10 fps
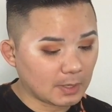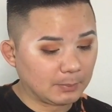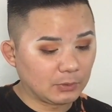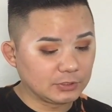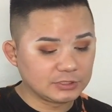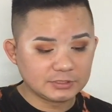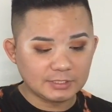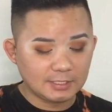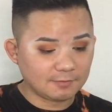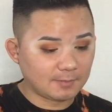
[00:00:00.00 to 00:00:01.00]
portions
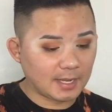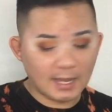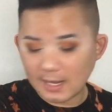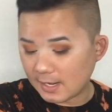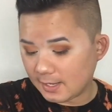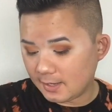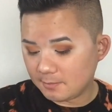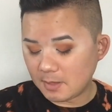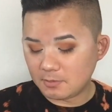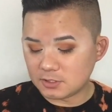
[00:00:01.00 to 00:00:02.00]
of my eye,
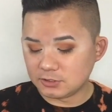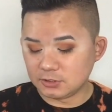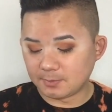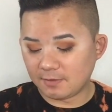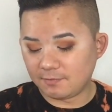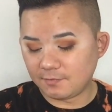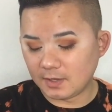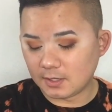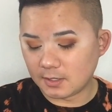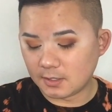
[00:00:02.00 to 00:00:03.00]
maybe I'll just use my
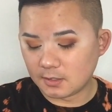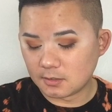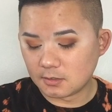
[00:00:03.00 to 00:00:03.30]
finger.